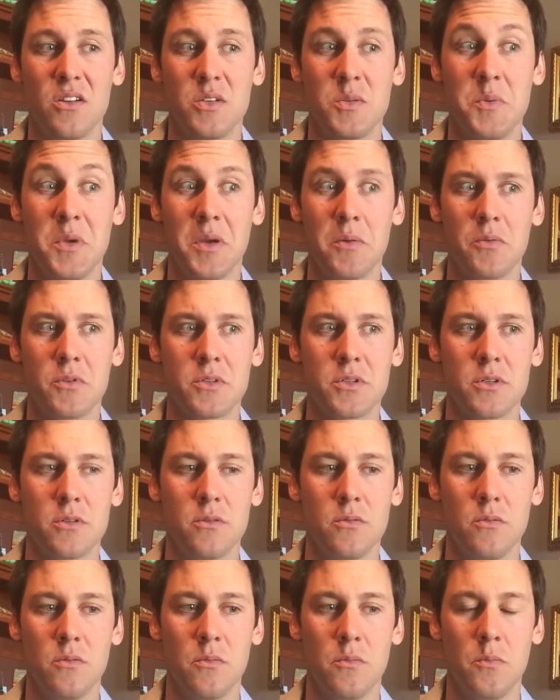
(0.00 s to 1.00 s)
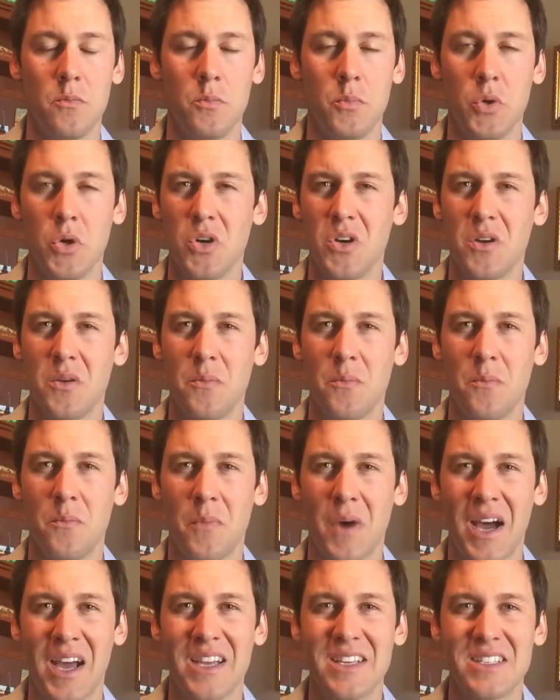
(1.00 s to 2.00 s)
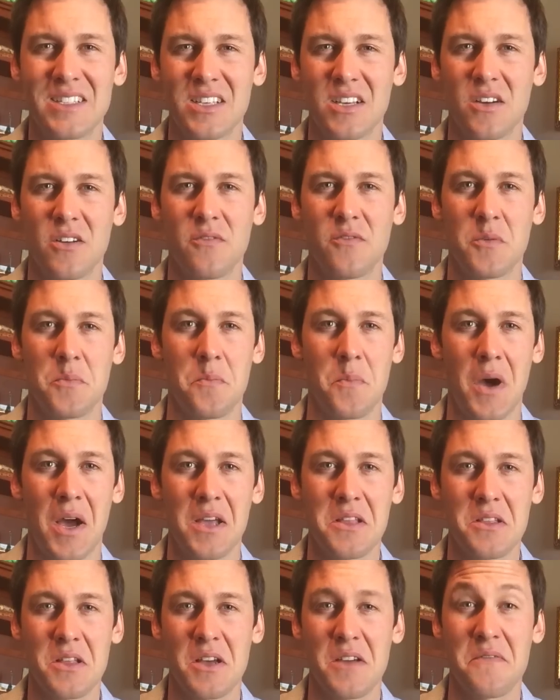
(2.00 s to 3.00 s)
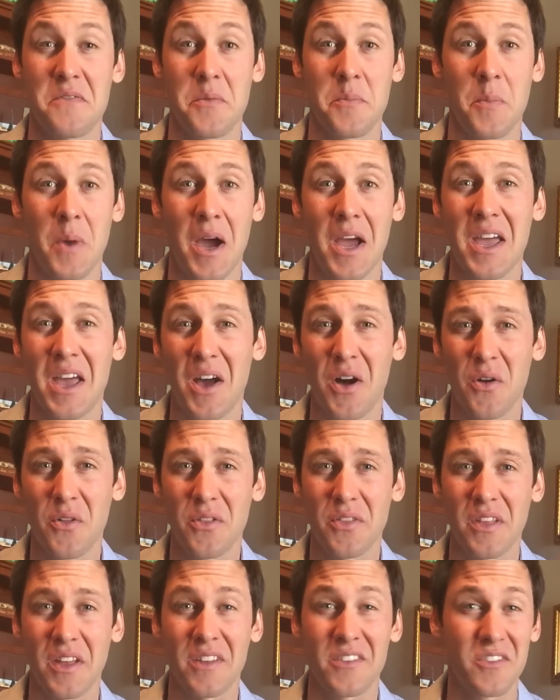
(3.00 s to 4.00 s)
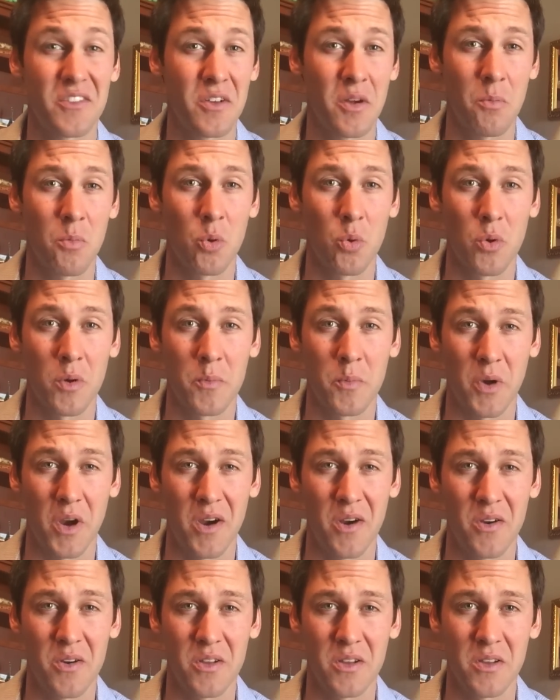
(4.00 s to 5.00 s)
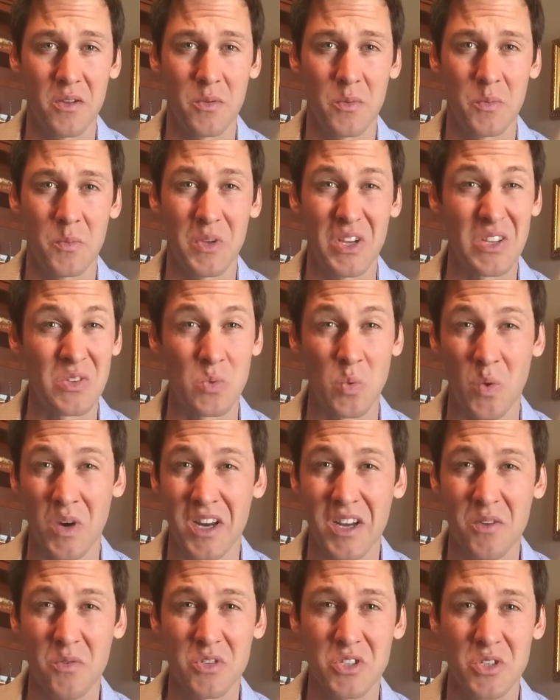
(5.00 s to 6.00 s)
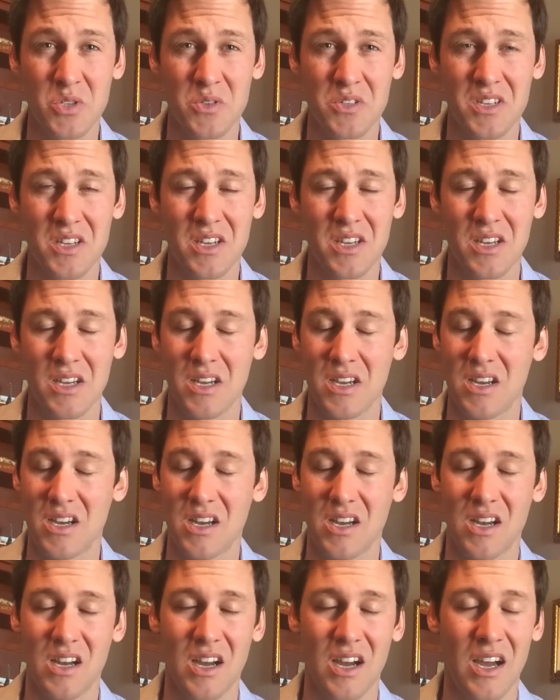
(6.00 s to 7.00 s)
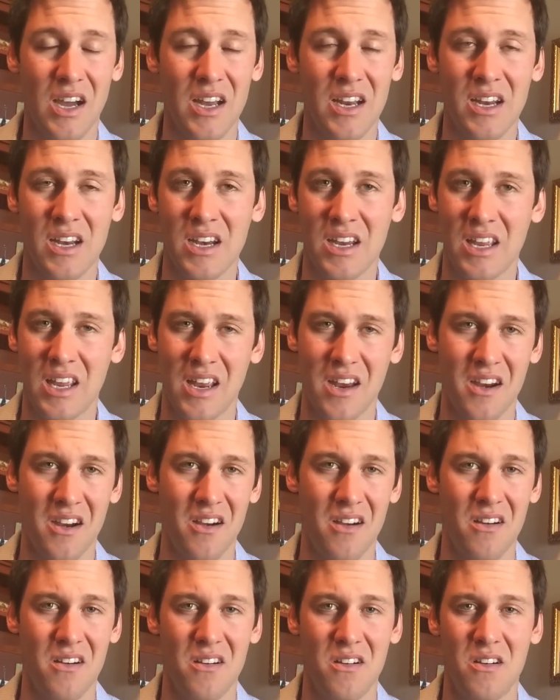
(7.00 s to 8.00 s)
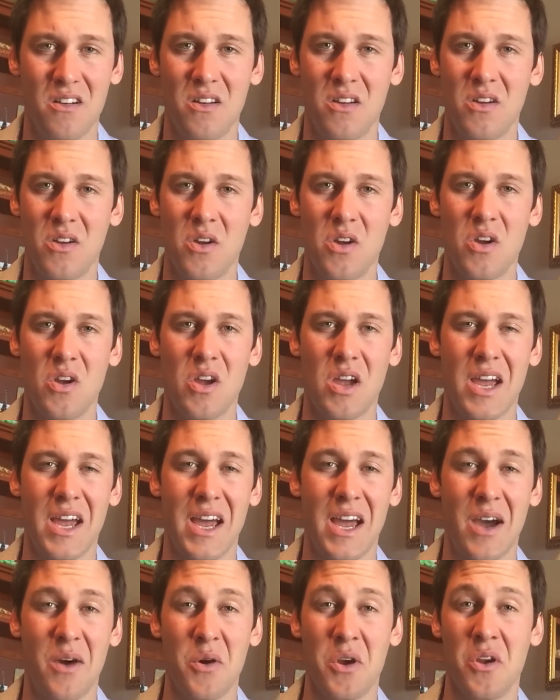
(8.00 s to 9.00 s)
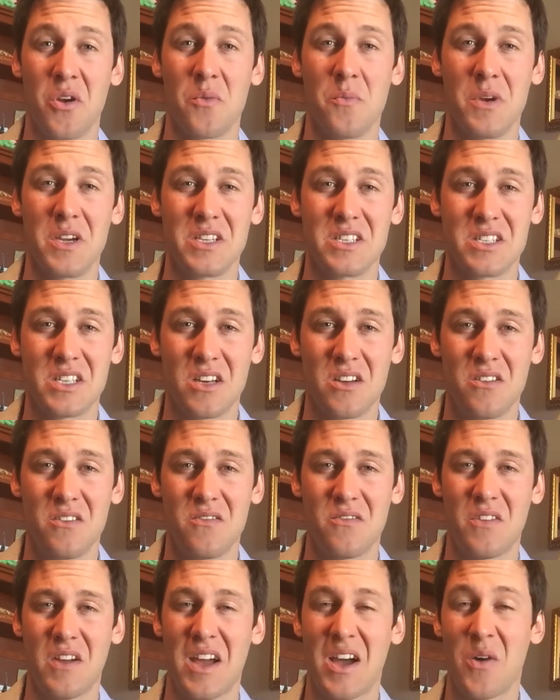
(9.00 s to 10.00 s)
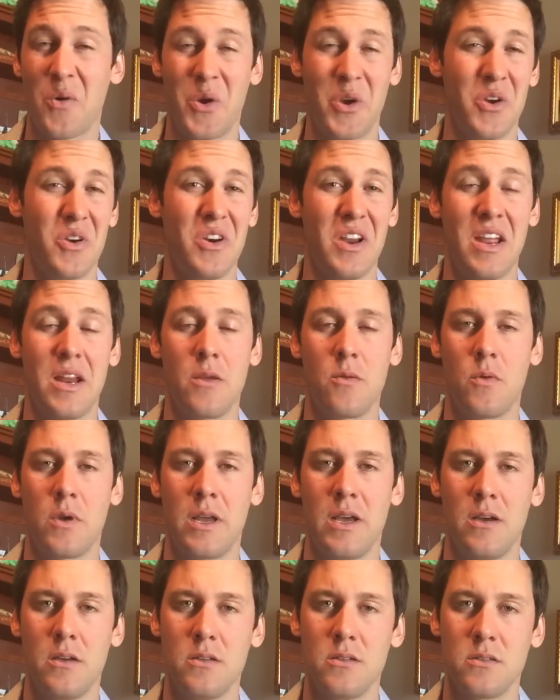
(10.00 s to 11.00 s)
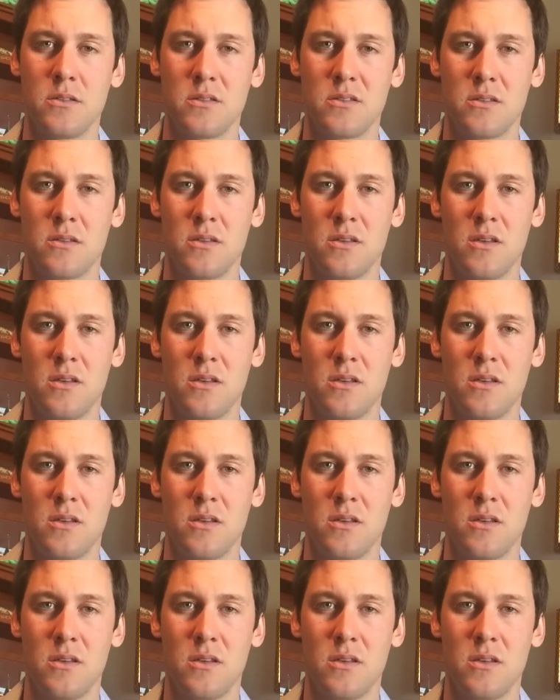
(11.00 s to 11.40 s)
To be able to put myself and my life and my health as the #1 priority. Because when I was using, I didn't care how I hurt myself, how I hurt anyone else.